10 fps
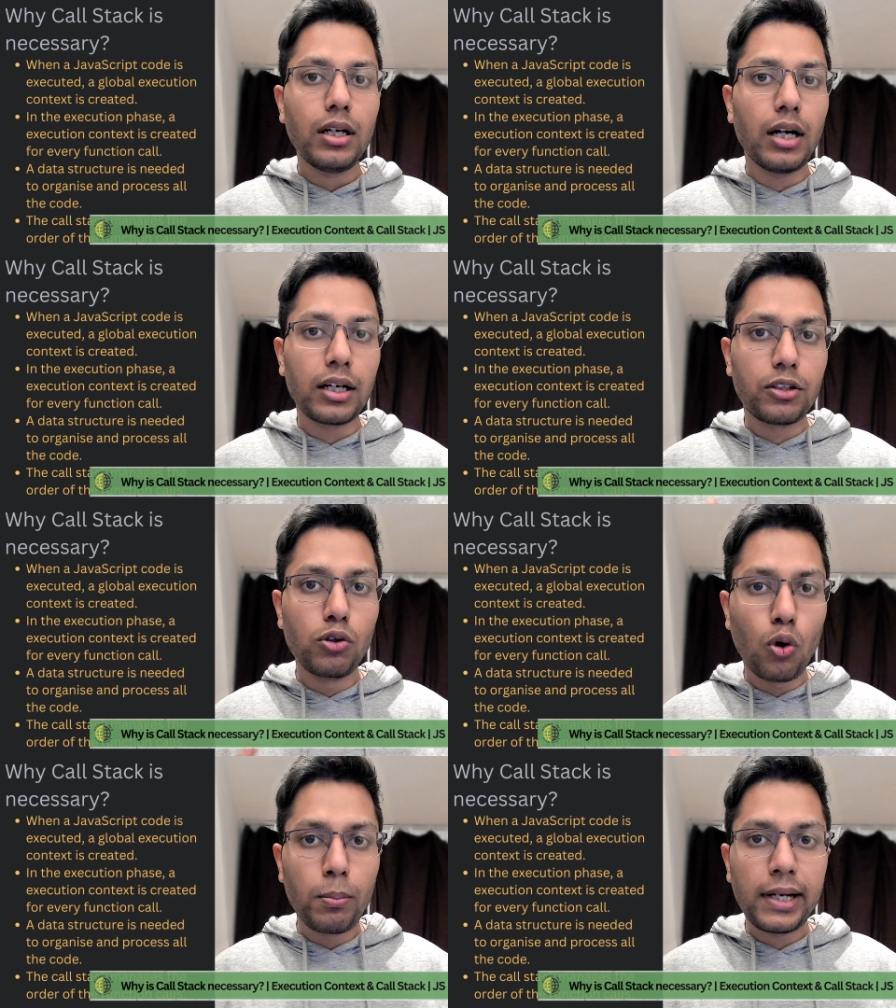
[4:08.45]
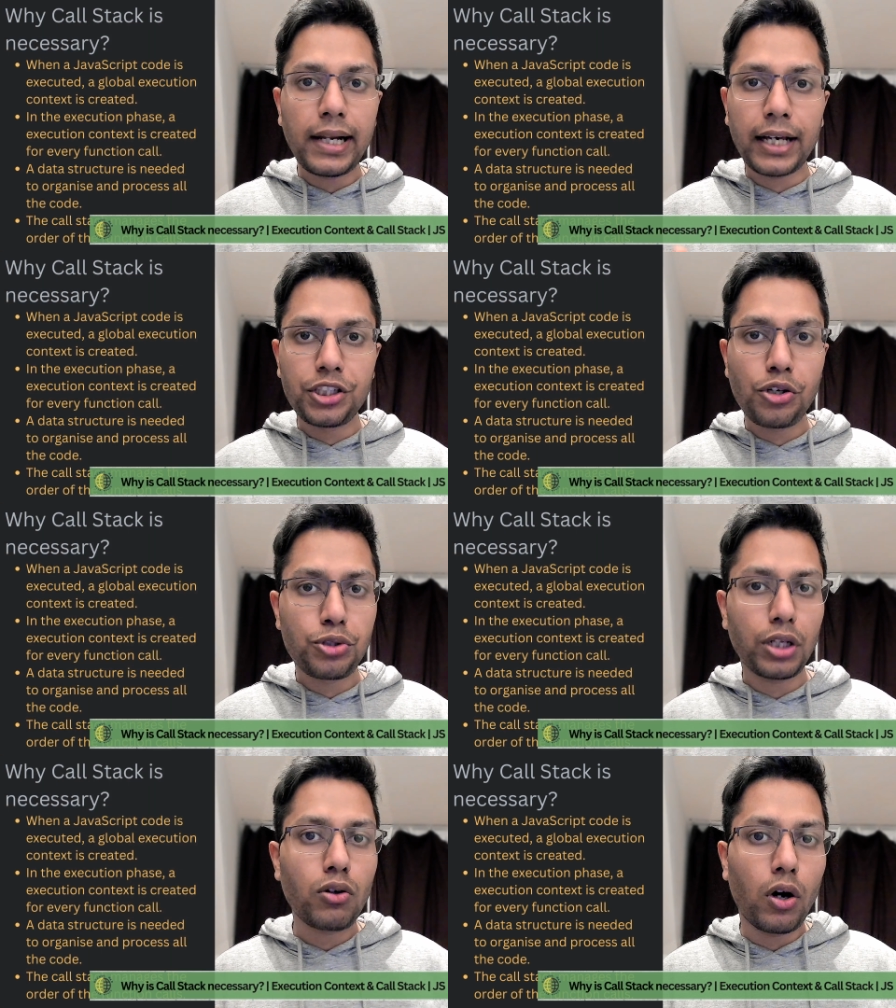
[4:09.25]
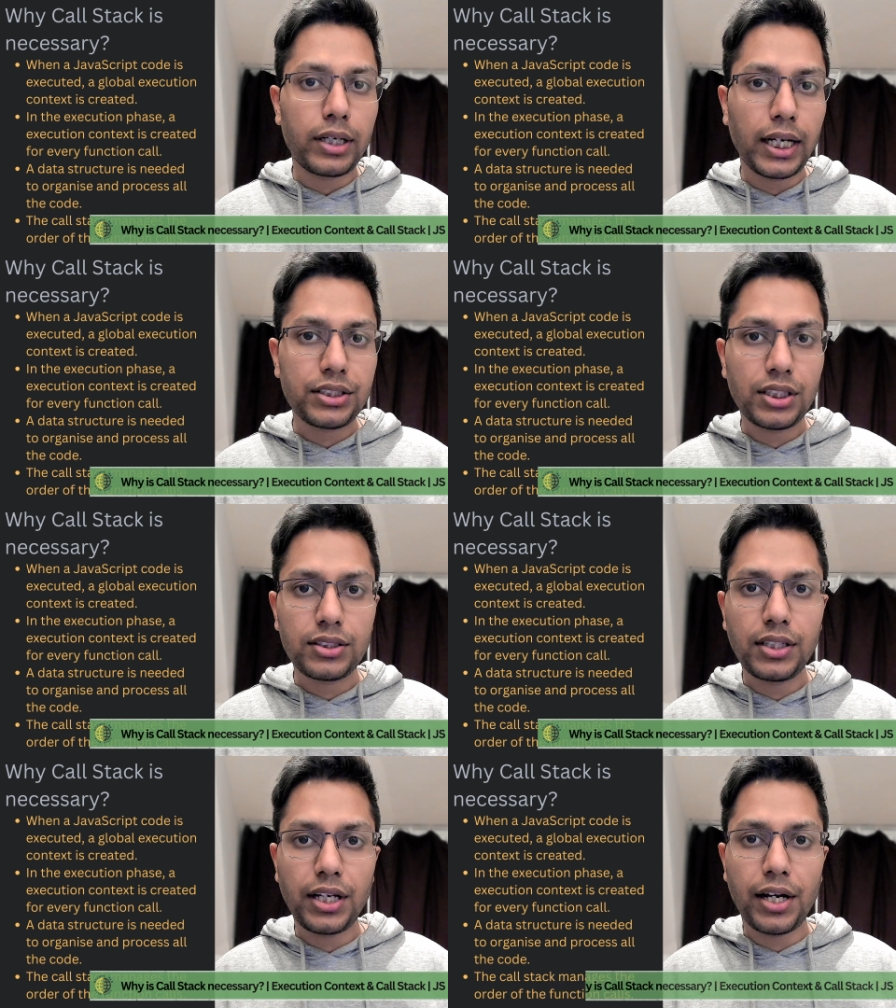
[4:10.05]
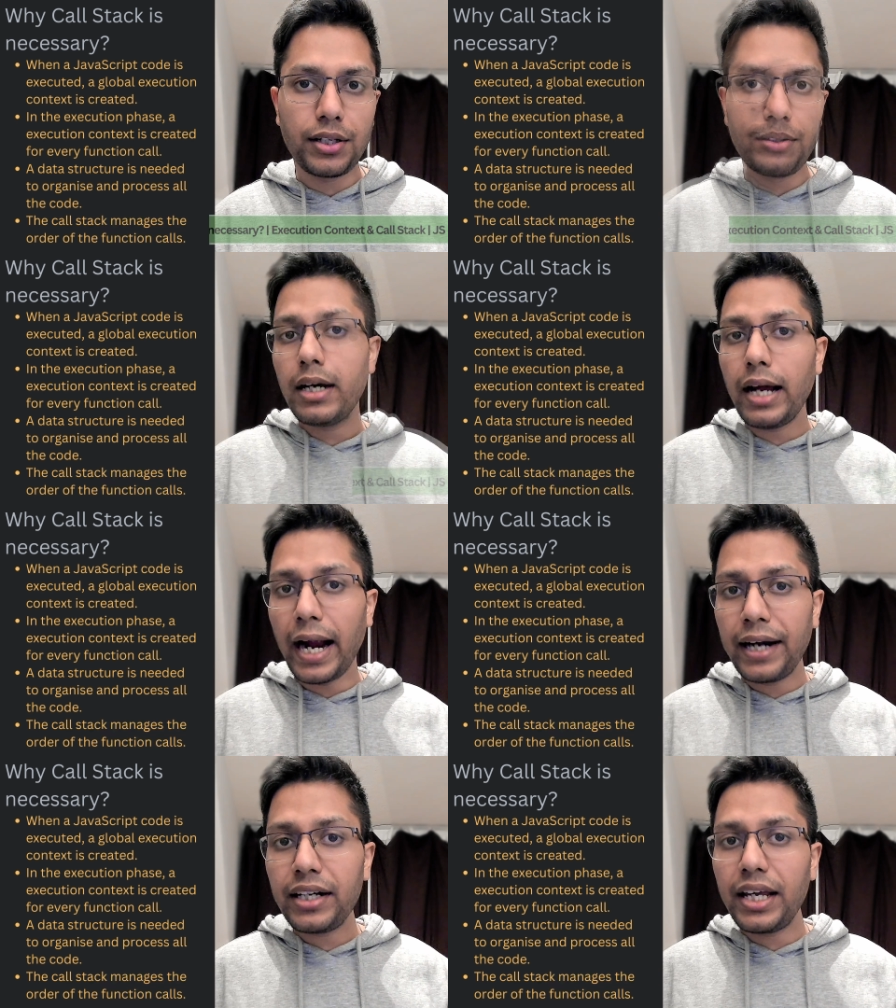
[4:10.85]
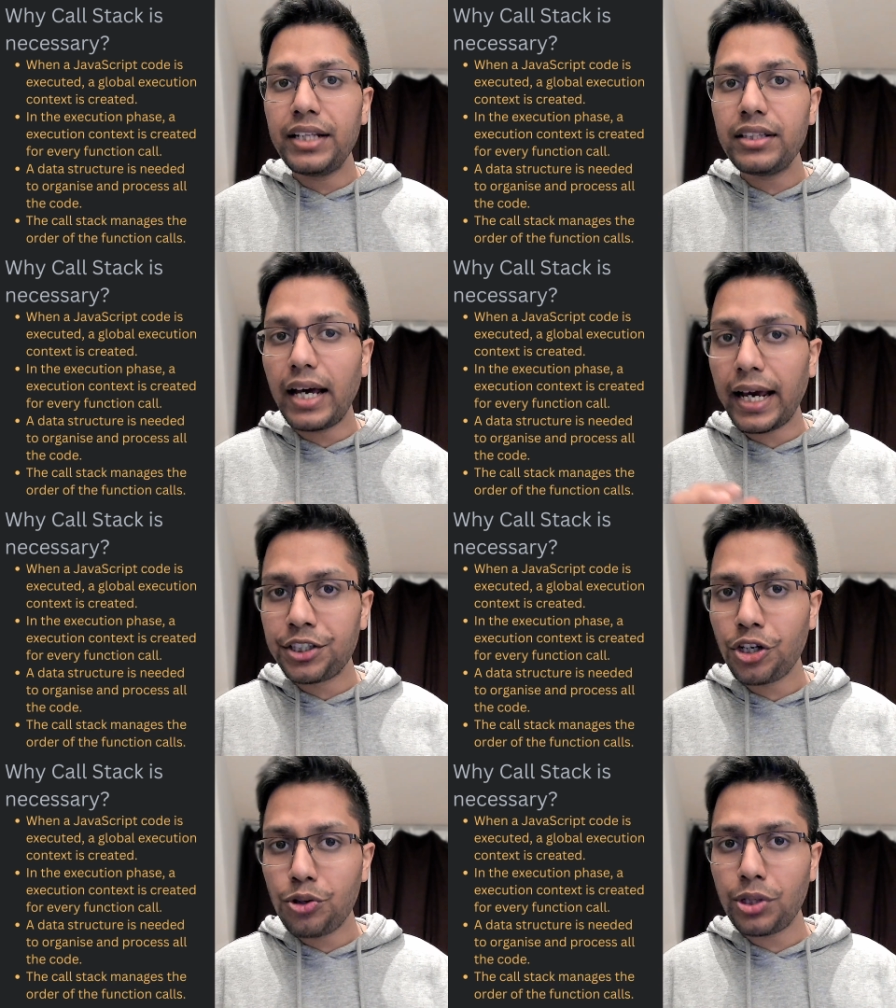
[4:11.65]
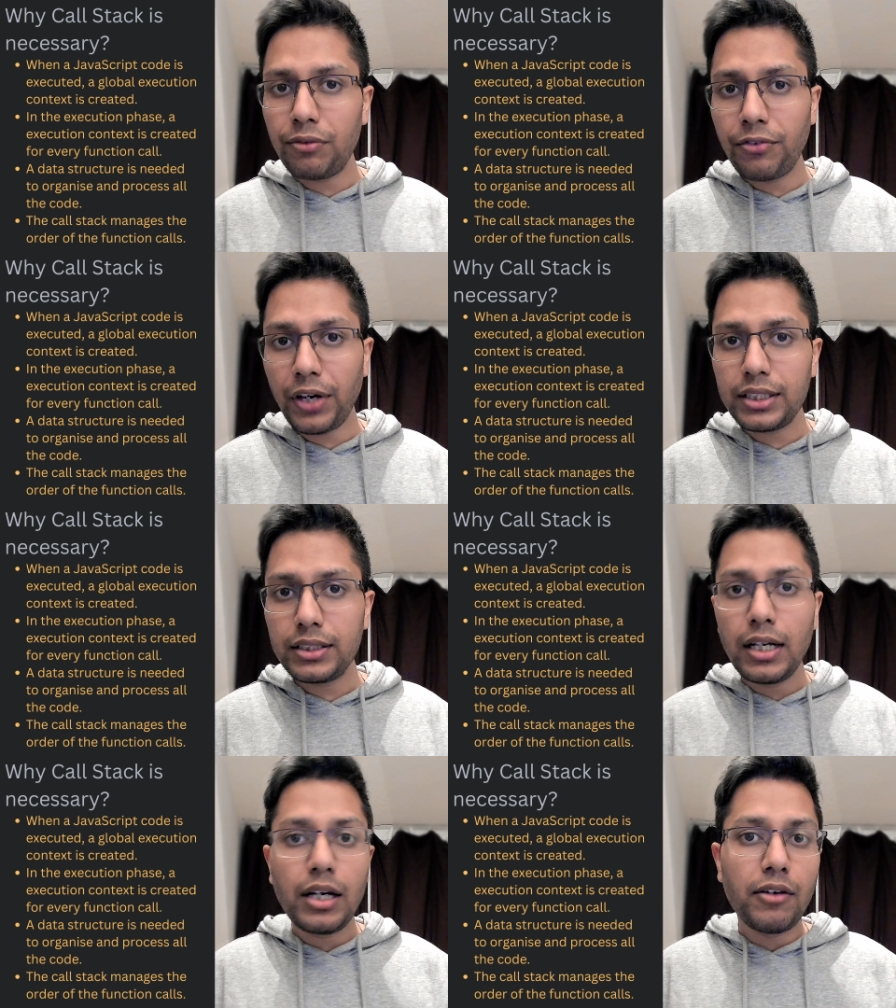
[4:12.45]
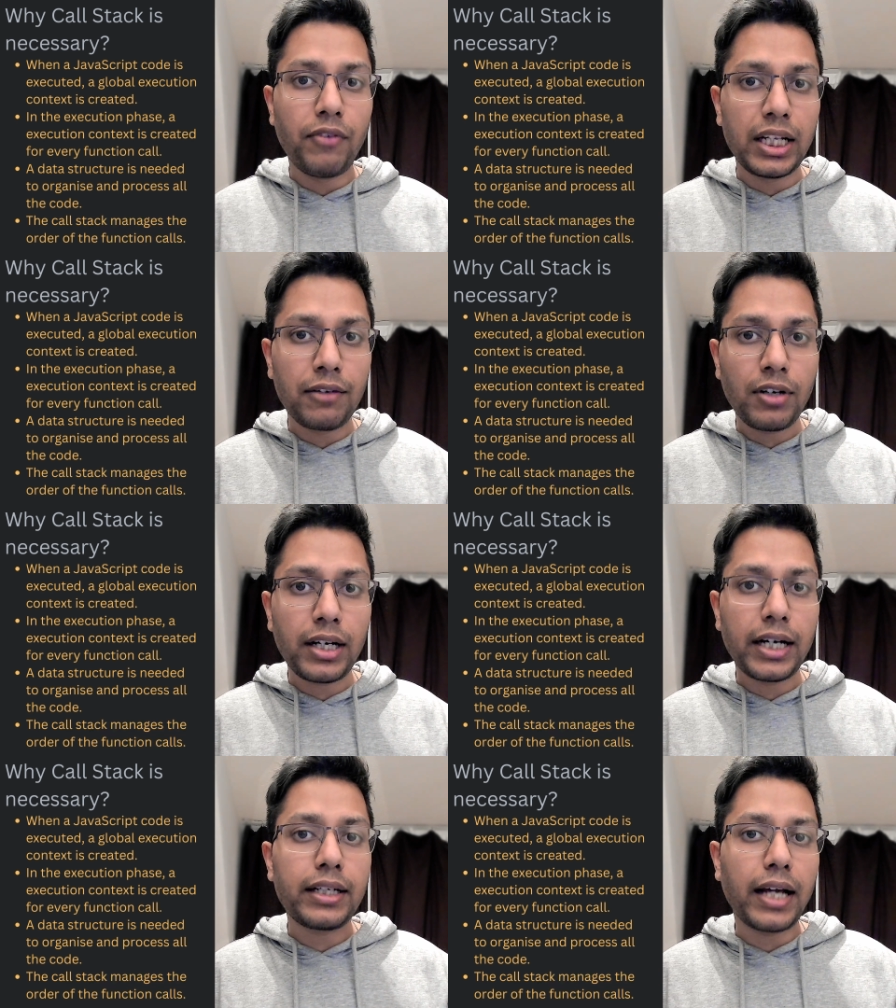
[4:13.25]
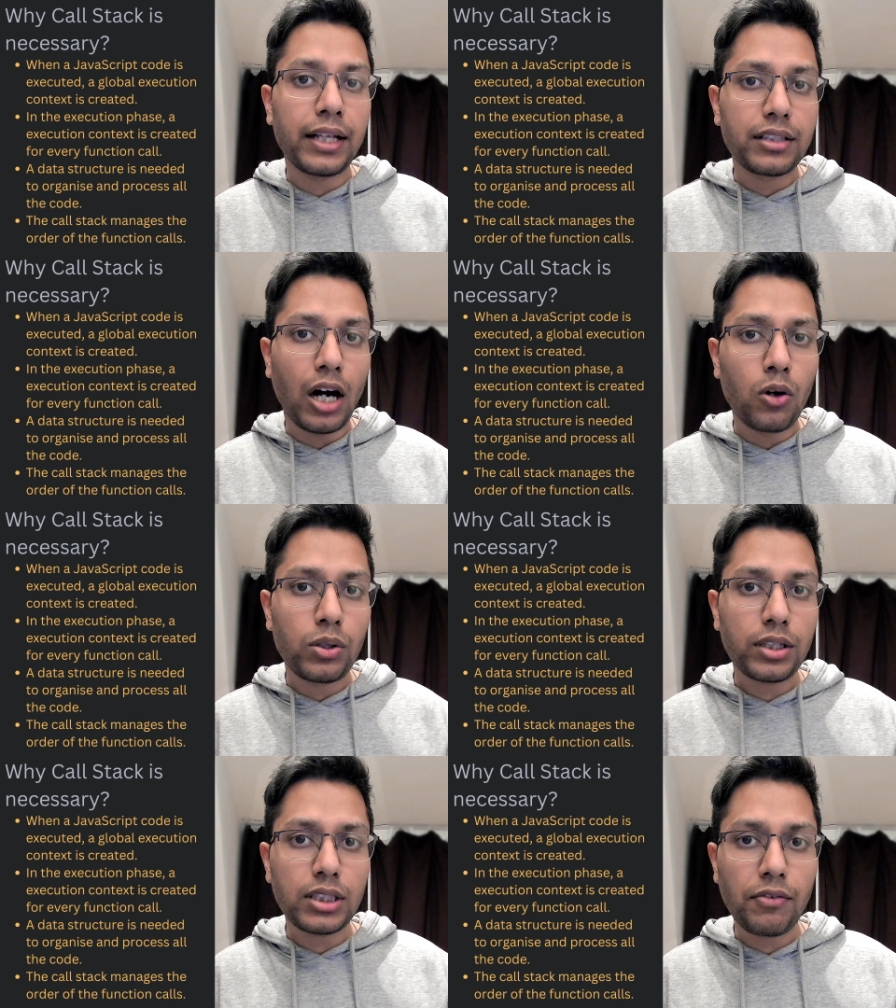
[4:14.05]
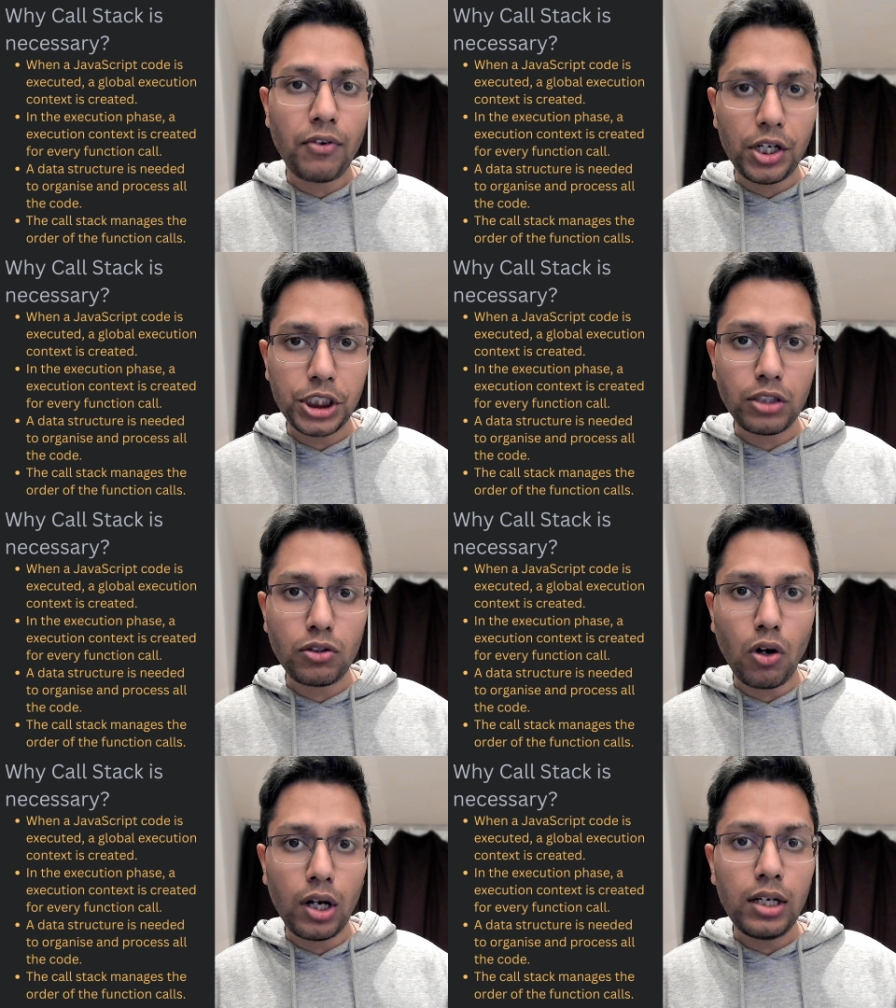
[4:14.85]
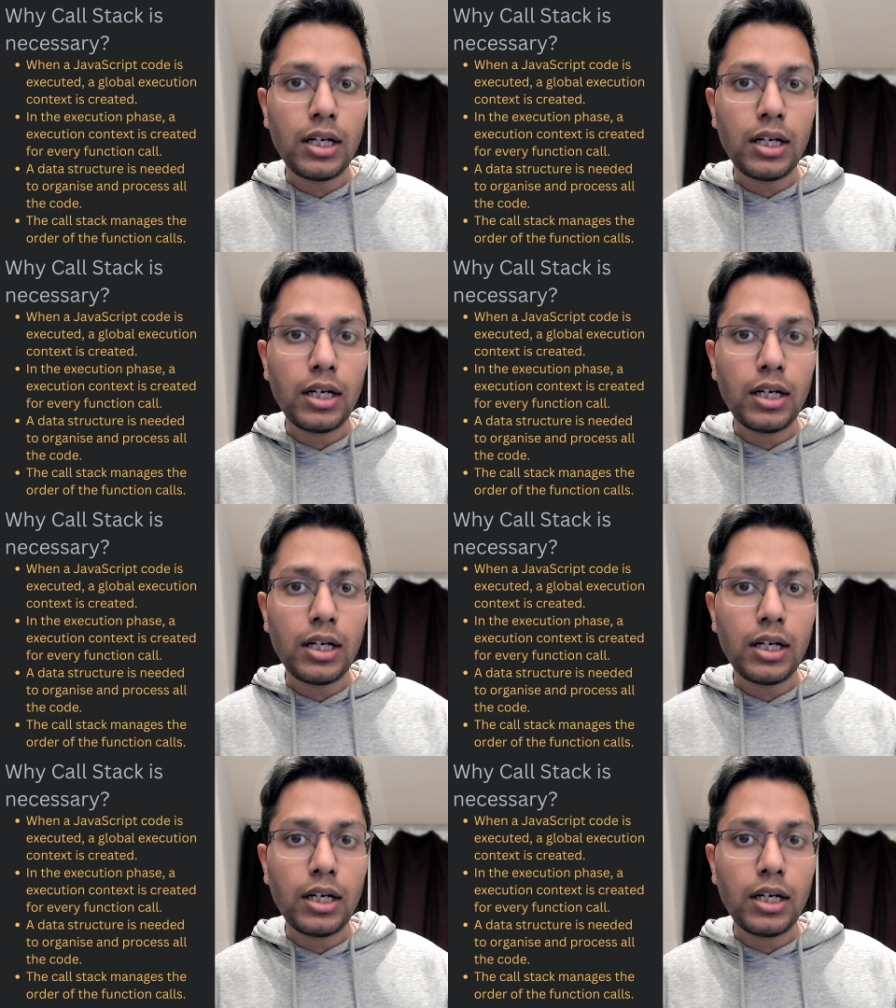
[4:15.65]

a global execution context is created and in the execution phase, whenever it encounters a function call,